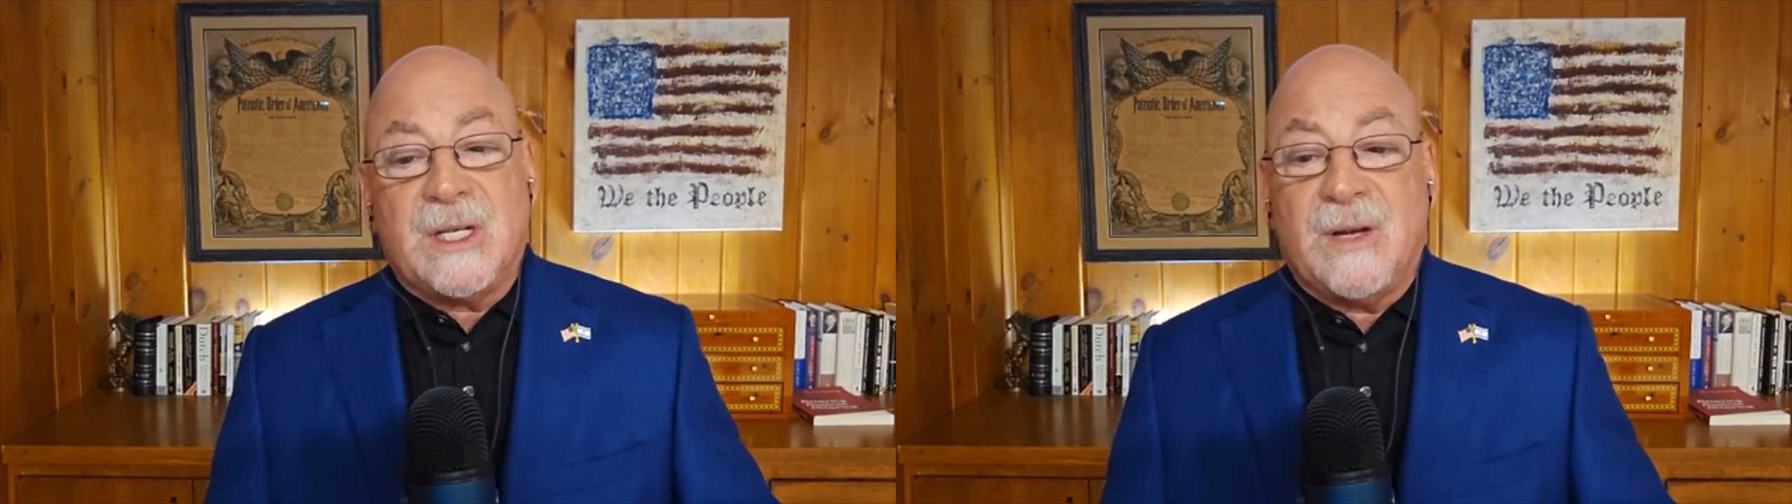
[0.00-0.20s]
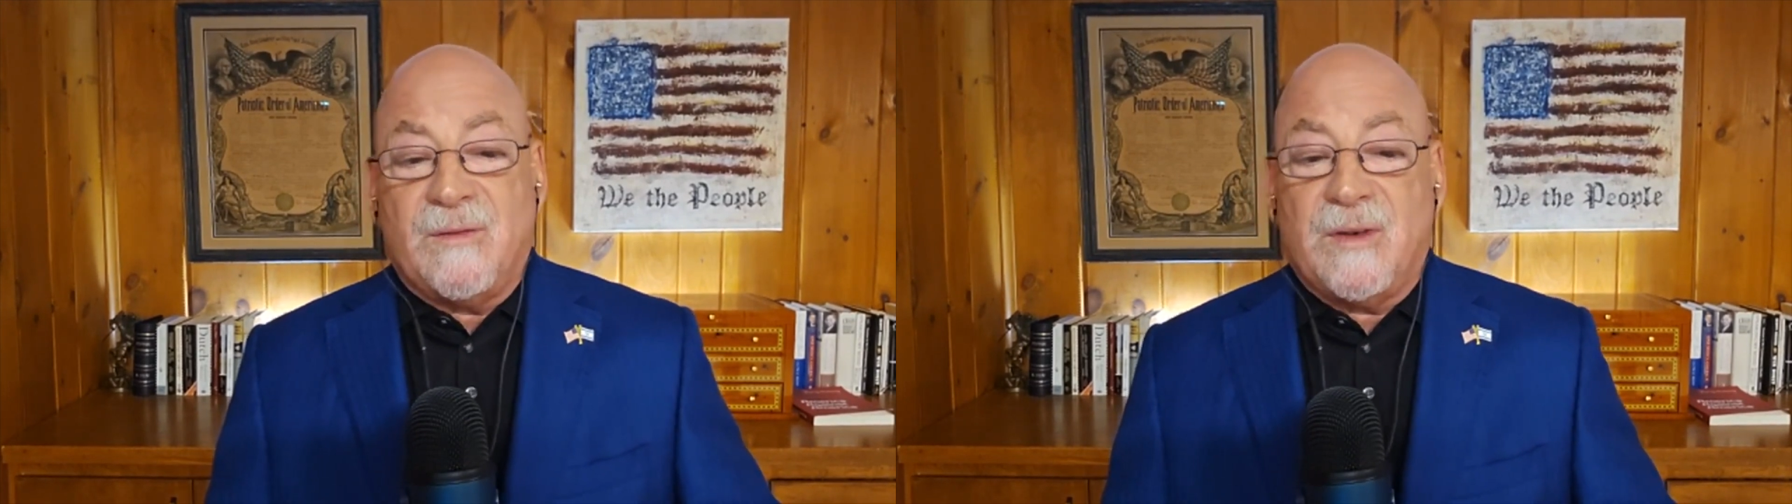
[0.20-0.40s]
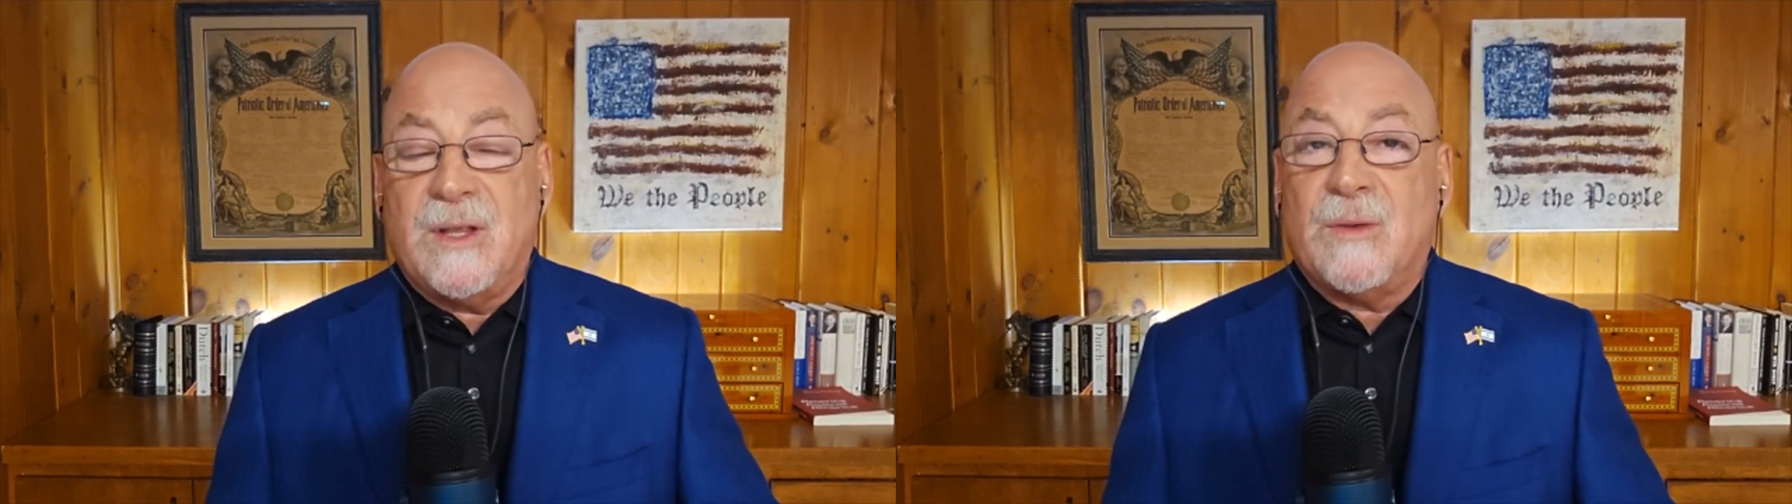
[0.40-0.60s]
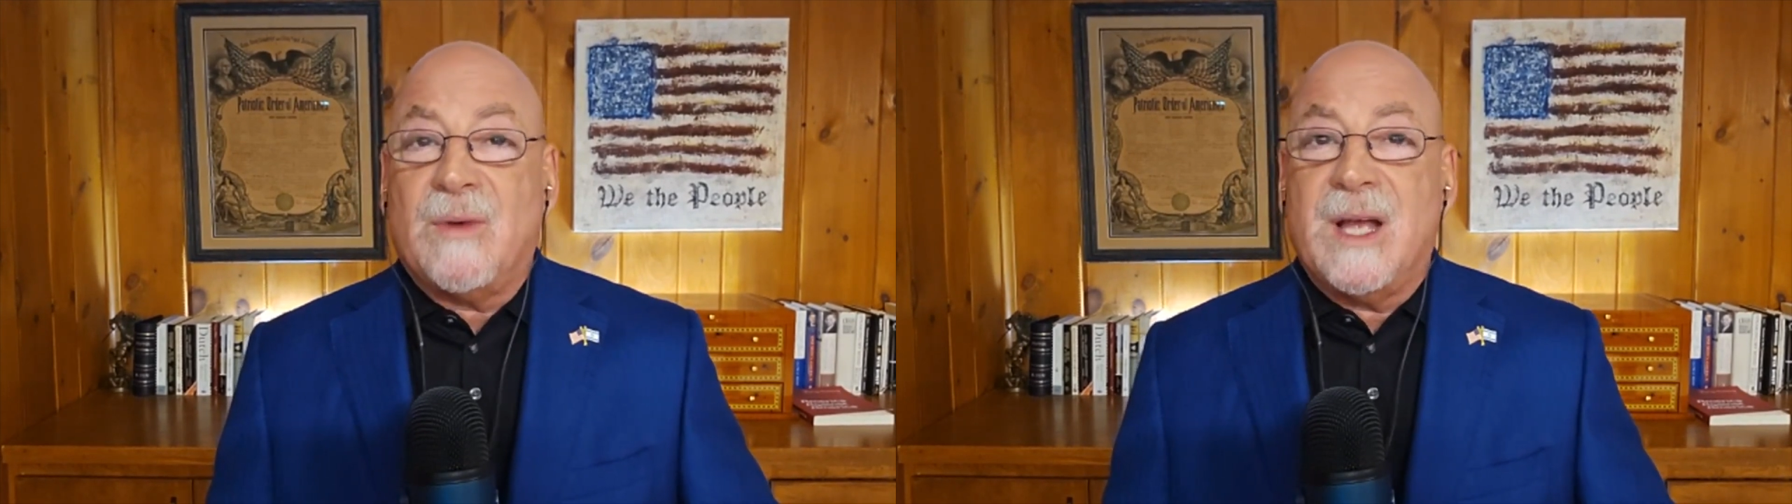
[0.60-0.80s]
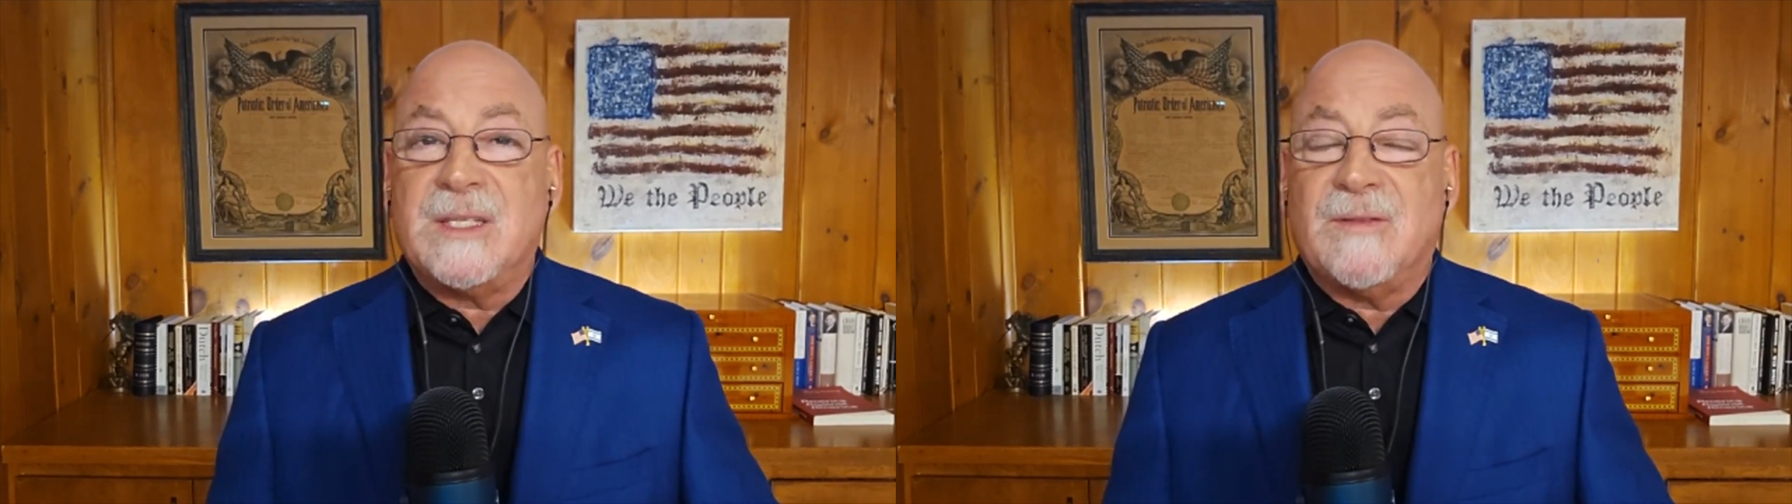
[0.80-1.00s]
to confront the
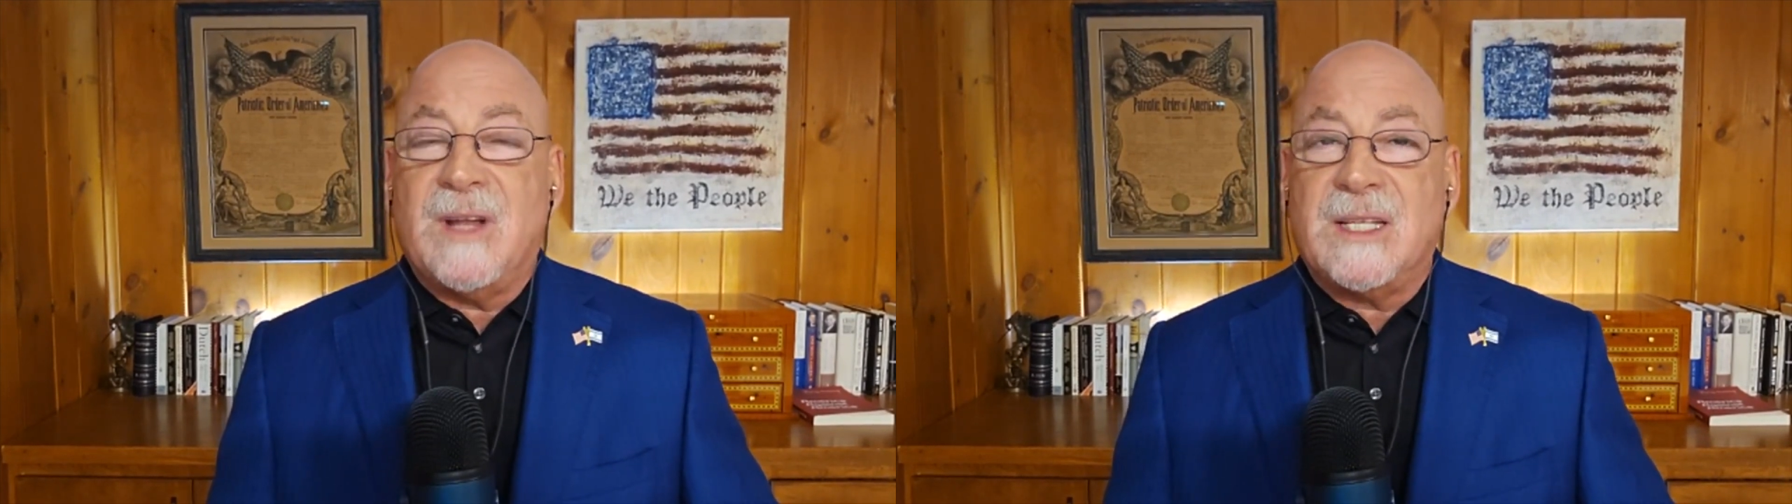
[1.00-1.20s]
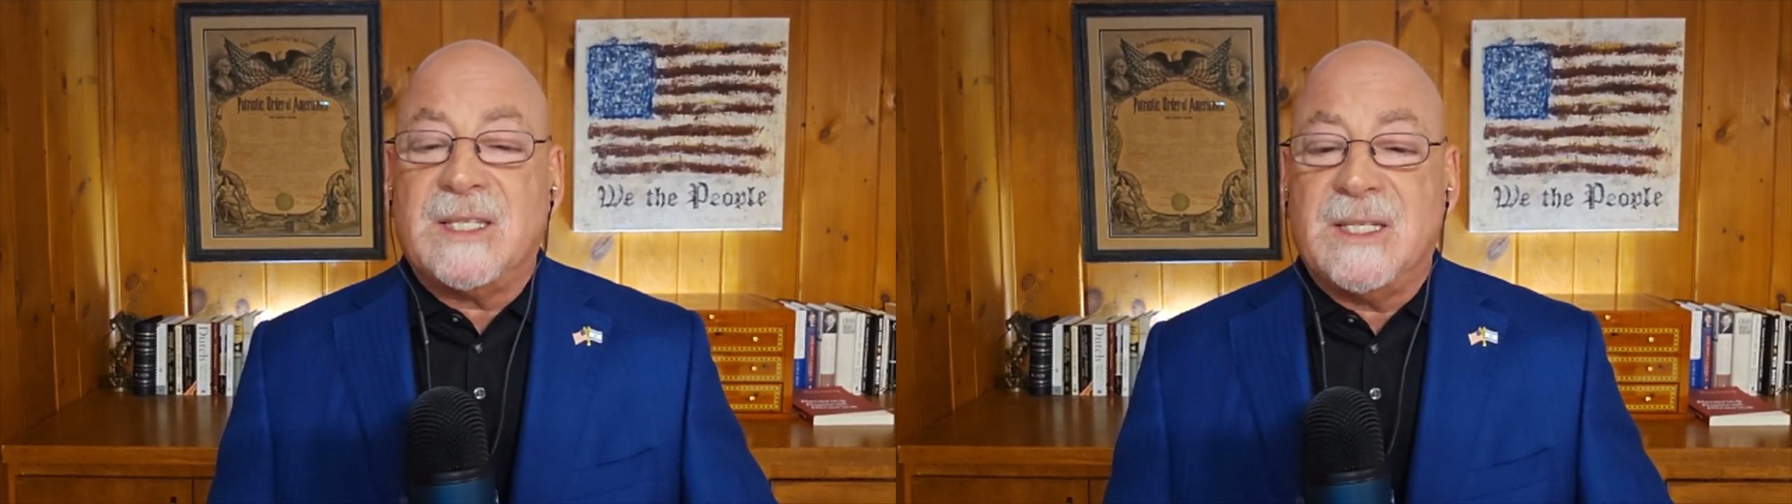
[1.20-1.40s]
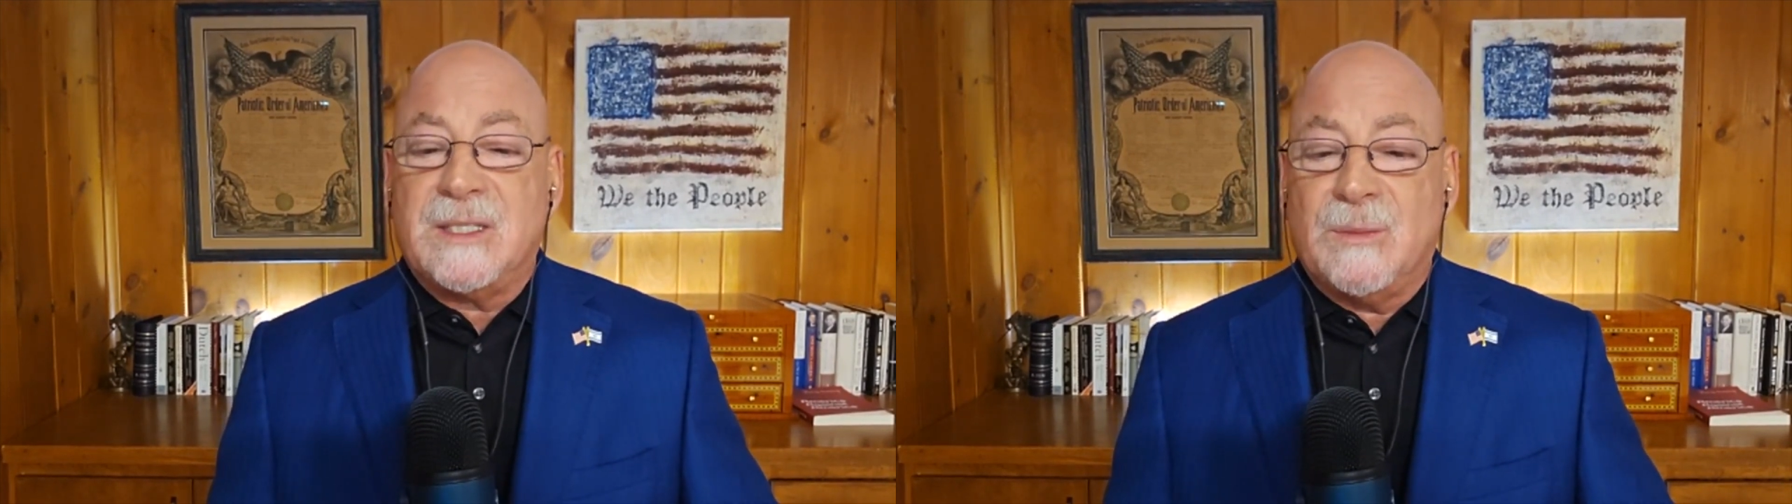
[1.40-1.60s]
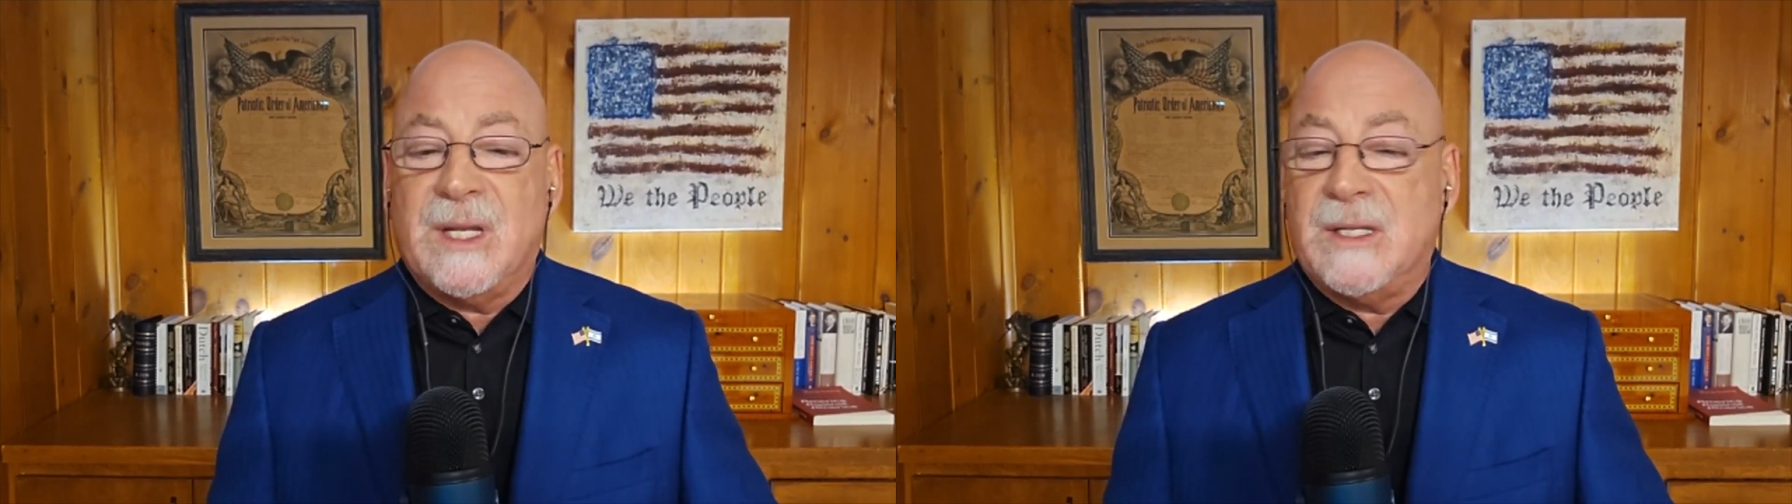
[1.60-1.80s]
rise of Nazism